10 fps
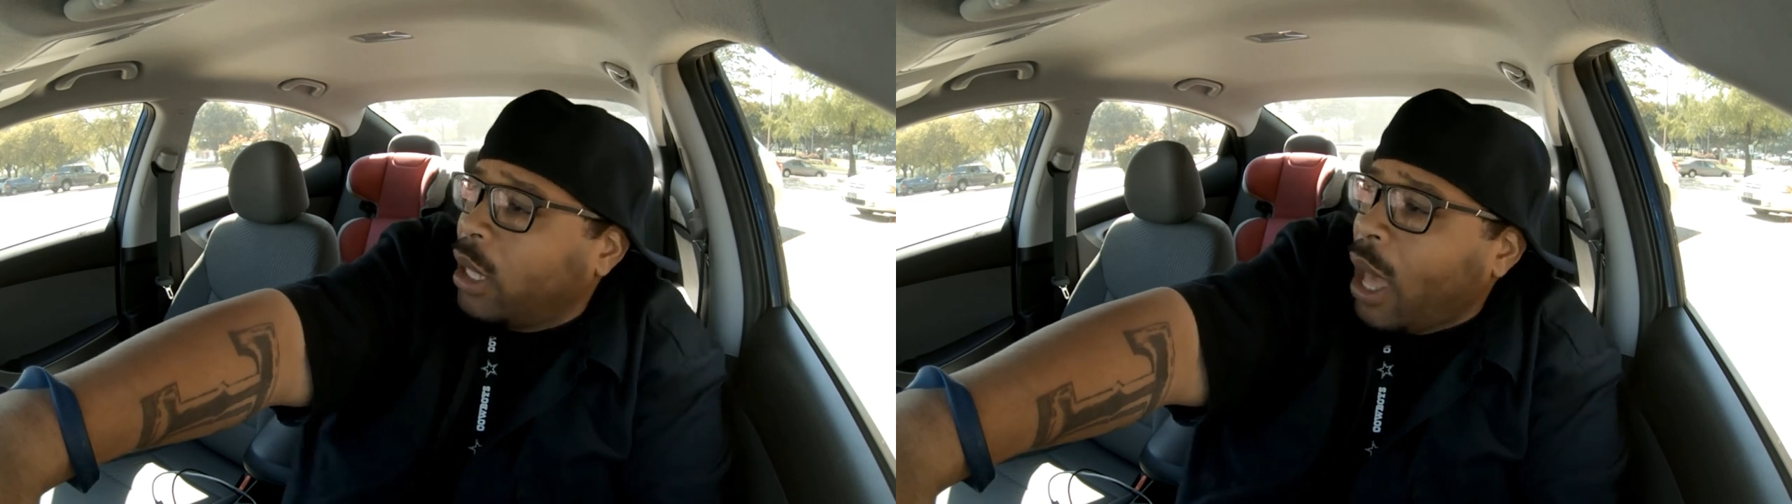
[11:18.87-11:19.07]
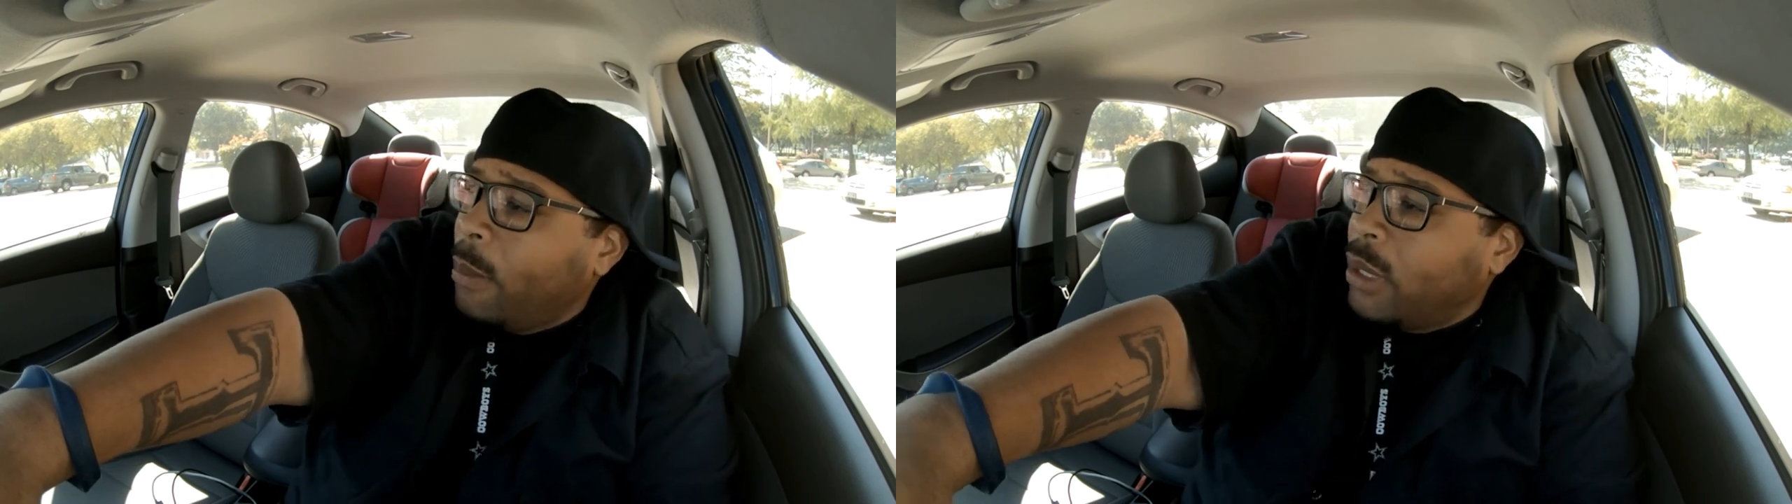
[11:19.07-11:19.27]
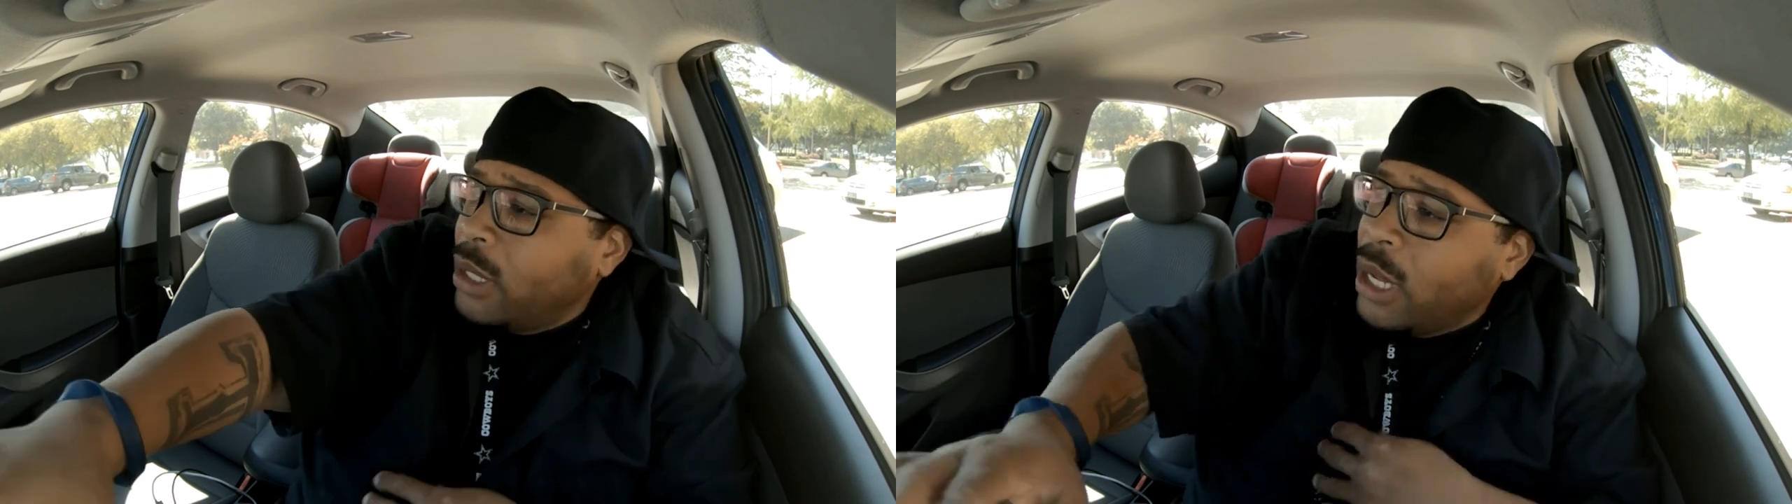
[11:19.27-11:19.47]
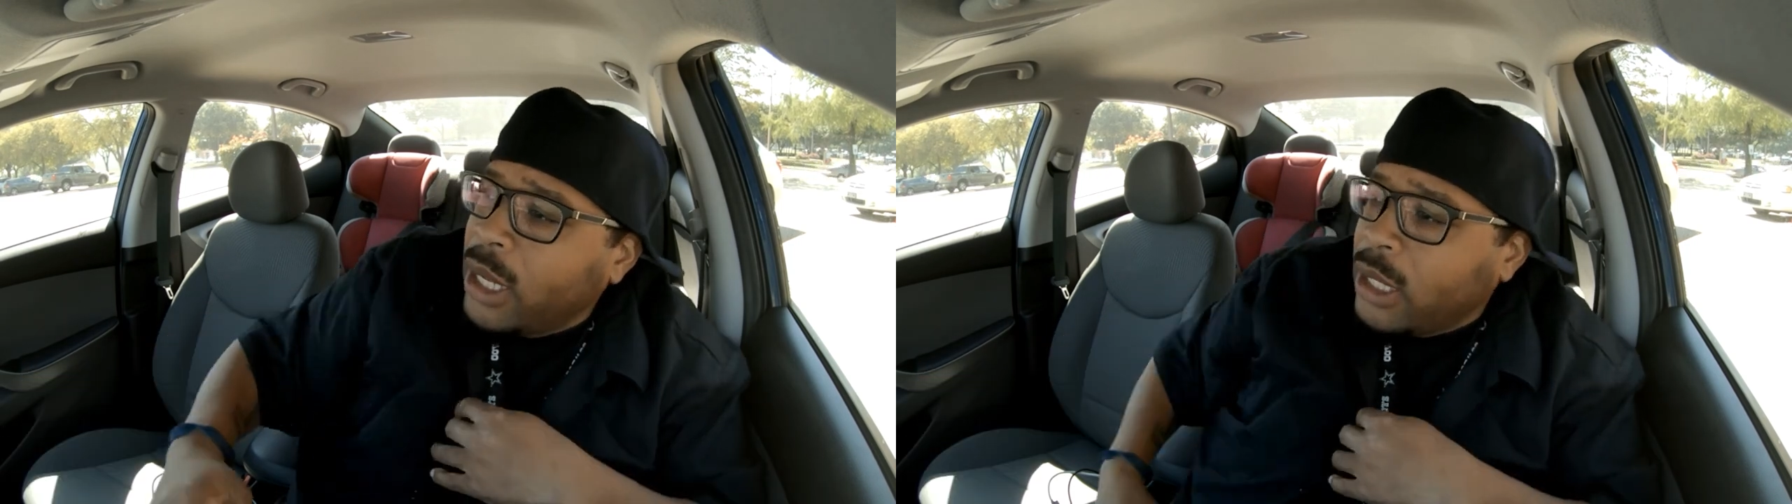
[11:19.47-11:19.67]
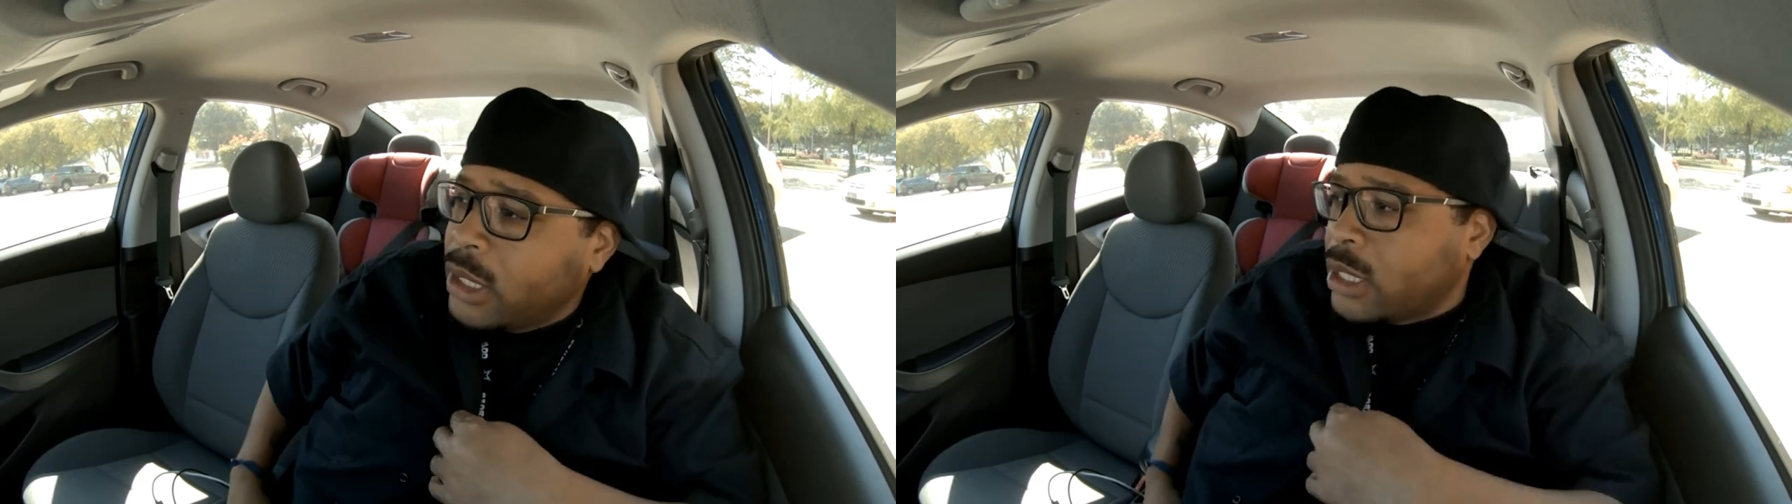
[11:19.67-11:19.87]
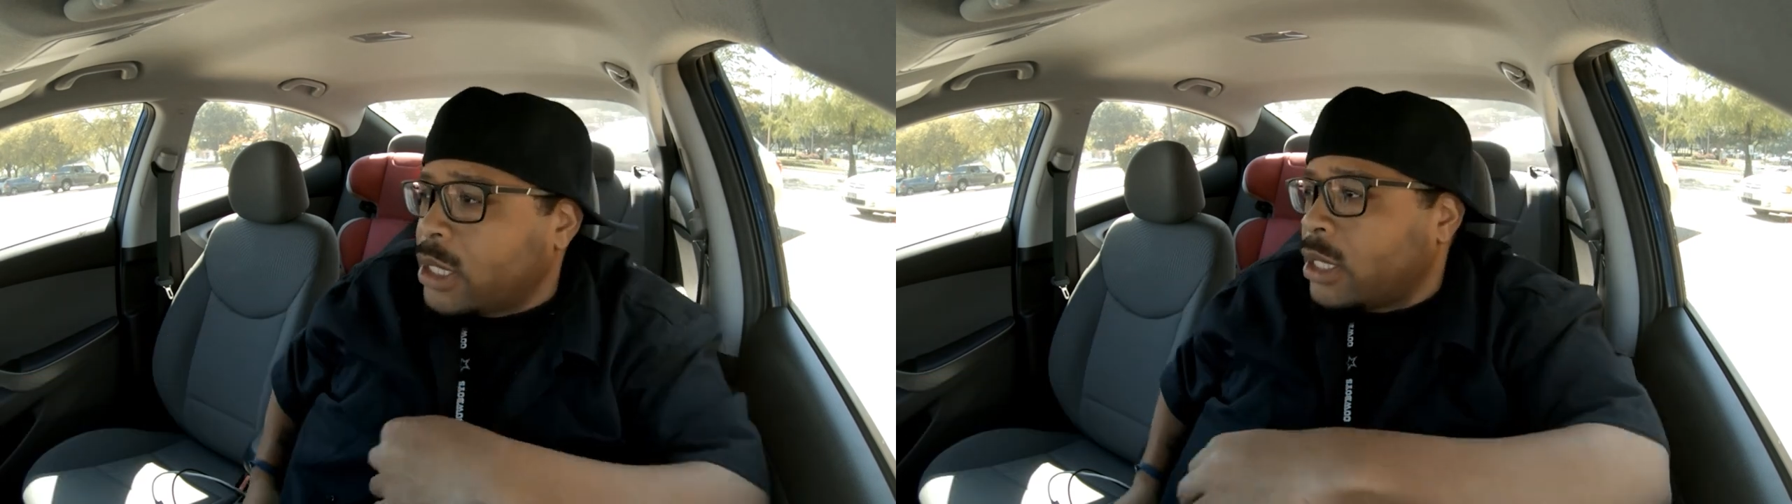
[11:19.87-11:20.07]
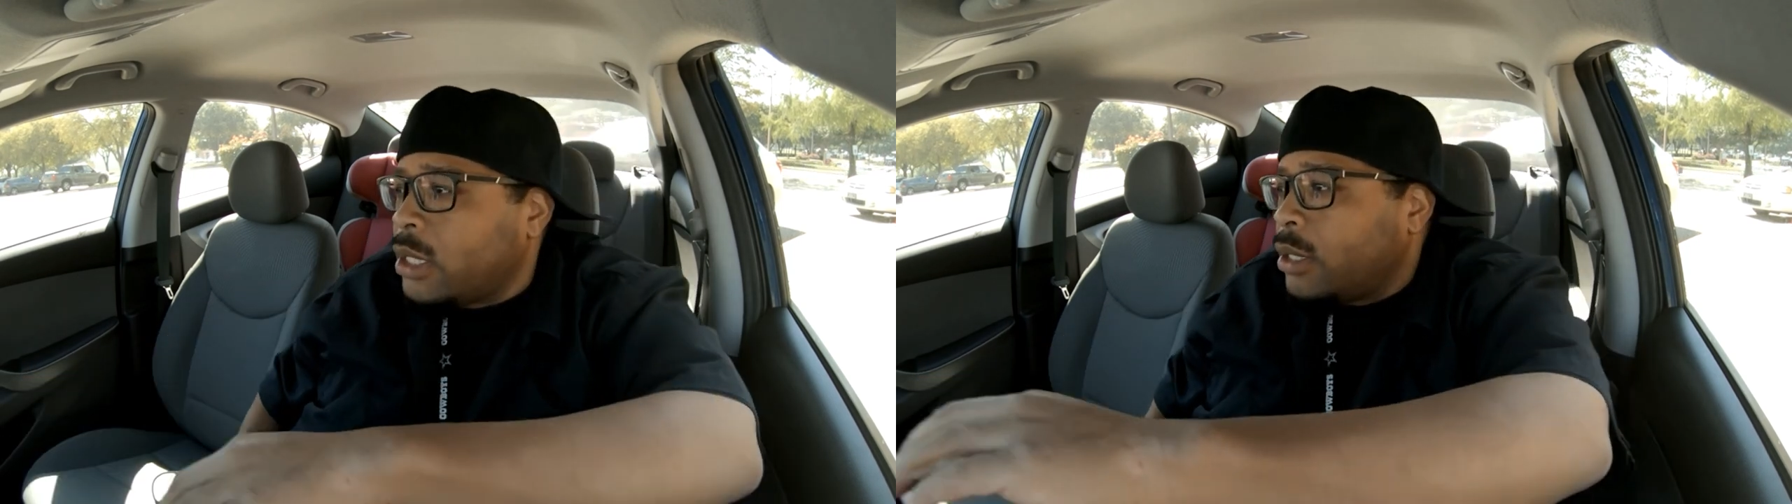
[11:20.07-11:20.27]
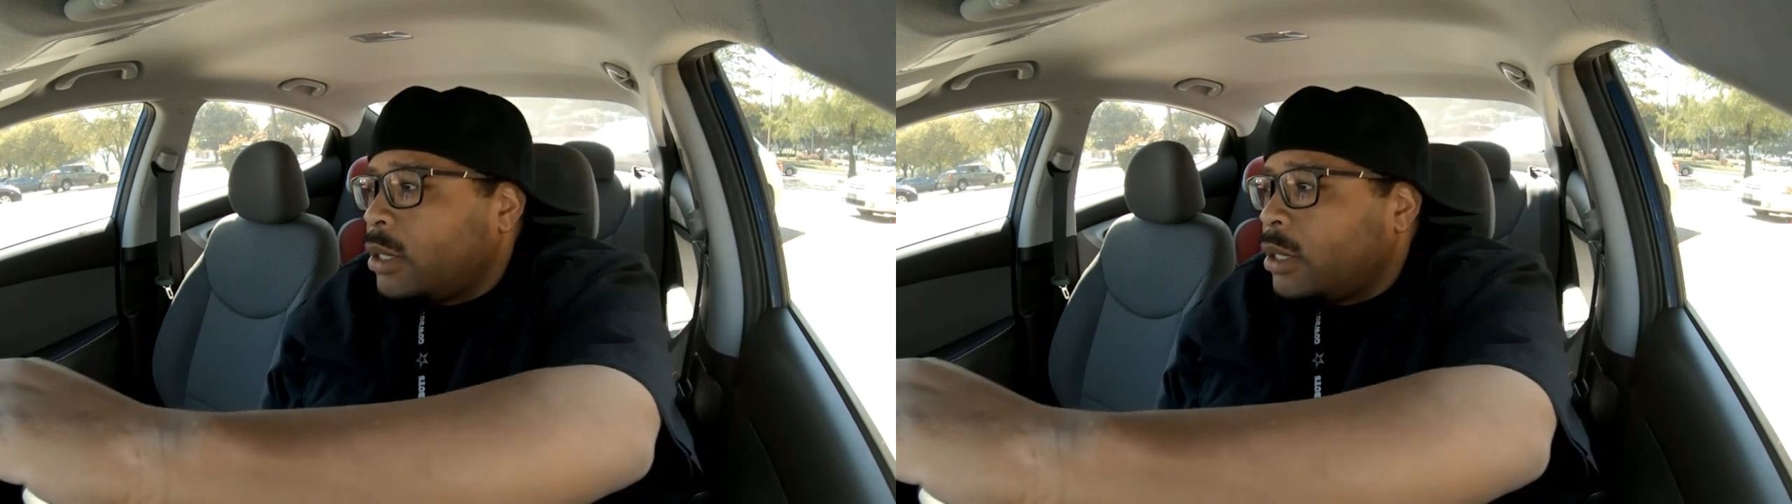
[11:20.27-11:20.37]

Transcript: got my nuggets.